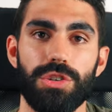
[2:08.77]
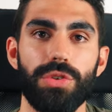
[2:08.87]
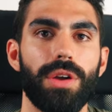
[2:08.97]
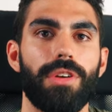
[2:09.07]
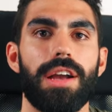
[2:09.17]

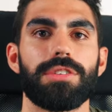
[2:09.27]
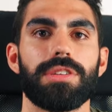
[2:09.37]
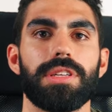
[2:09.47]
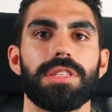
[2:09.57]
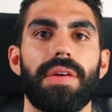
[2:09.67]
shooting at
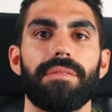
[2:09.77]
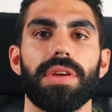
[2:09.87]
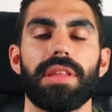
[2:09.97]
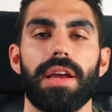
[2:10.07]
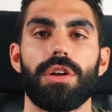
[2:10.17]
Ryerson is
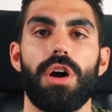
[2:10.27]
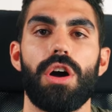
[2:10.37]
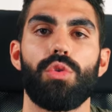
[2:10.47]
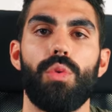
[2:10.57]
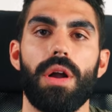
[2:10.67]
something that
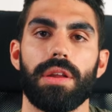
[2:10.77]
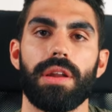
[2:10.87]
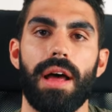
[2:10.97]
got Juan and